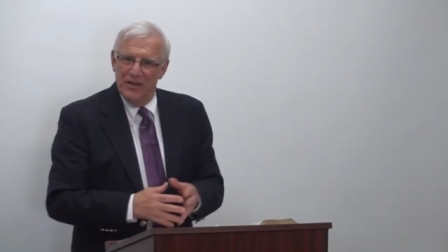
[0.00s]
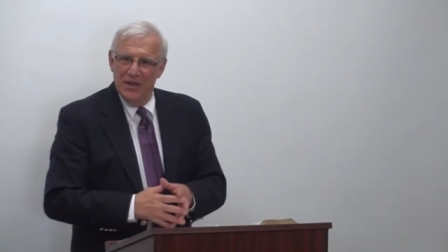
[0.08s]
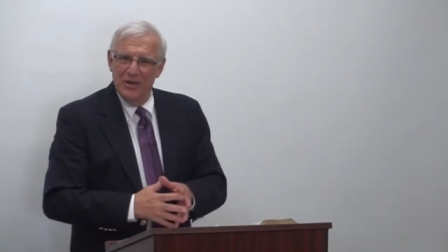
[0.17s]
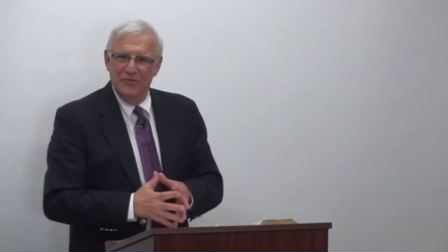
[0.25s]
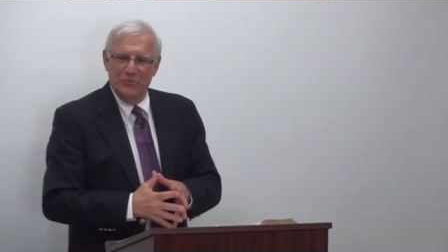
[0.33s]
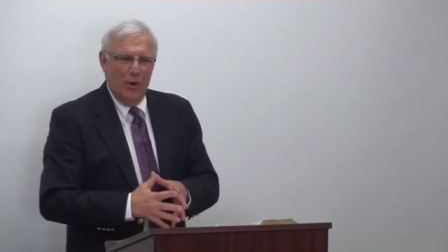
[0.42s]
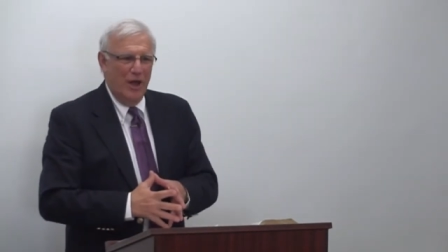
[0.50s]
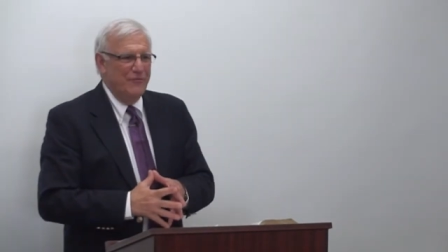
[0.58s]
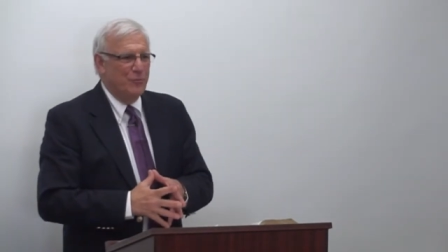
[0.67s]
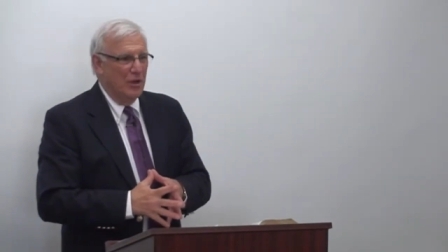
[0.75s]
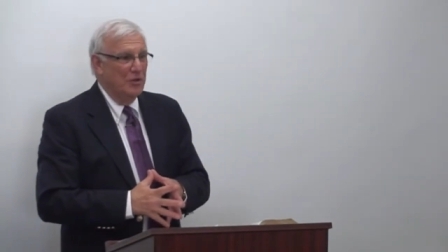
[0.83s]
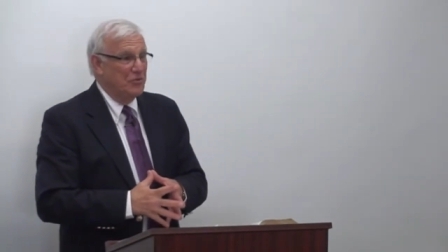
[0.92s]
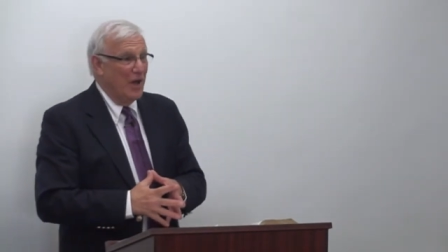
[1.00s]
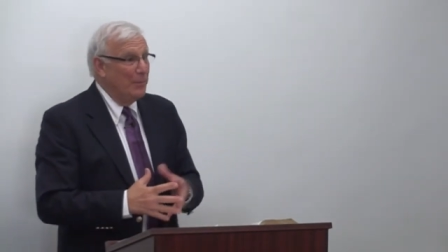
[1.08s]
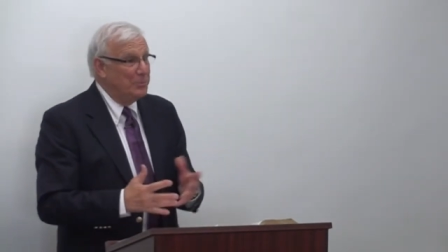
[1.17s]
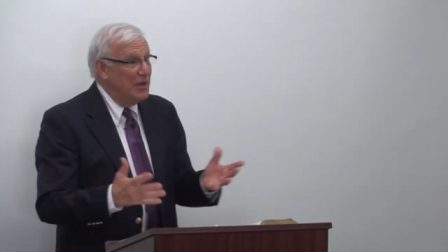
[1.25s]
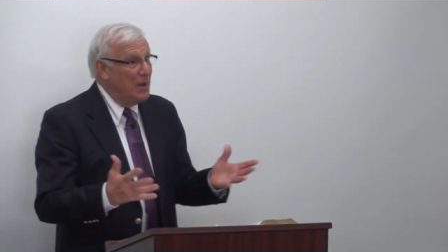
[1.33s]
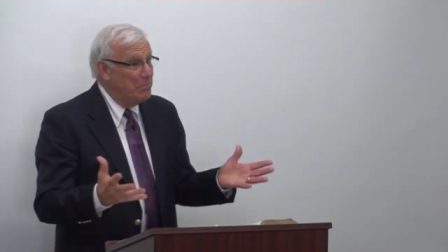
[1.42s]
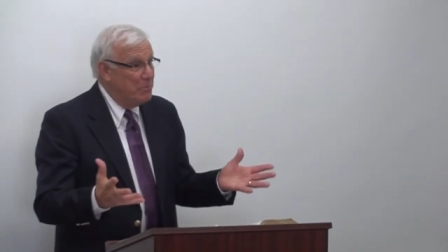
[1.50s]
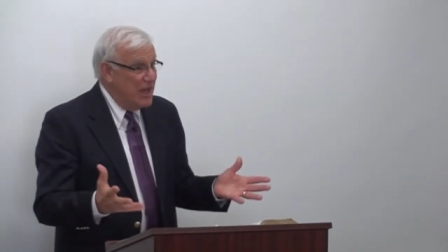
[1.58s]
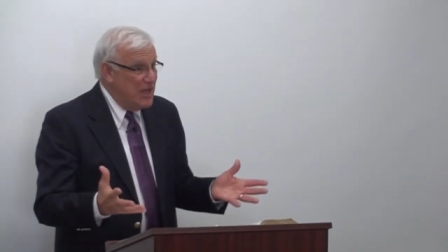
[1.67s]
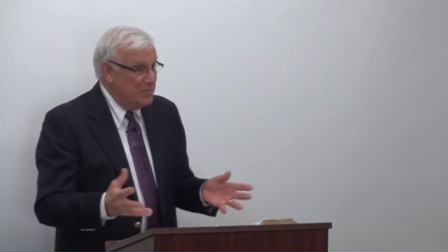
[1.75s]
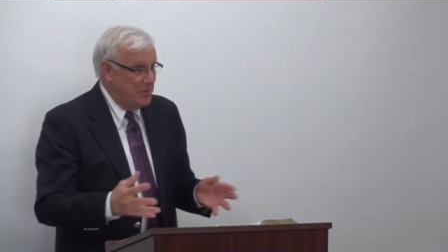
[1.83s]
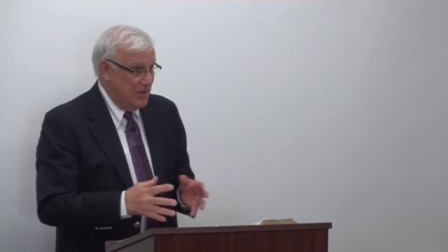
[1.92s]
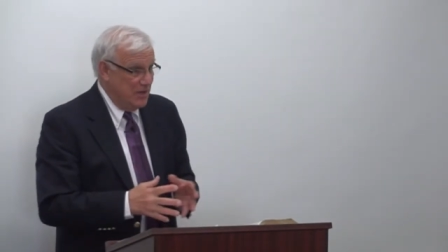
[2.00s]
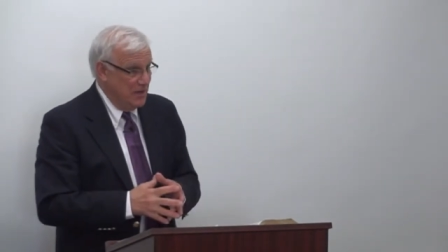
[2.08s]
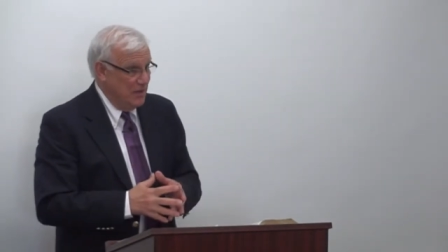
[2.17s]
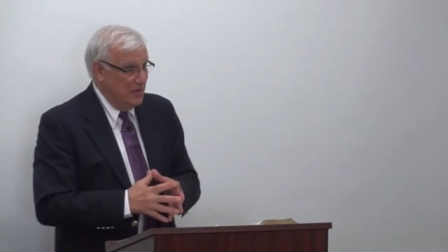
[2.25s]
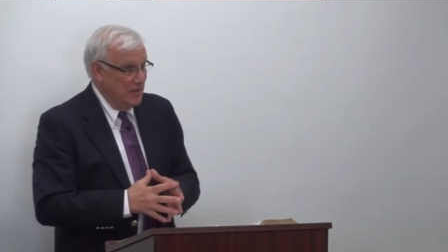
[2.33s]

He and his wife were adopting a baby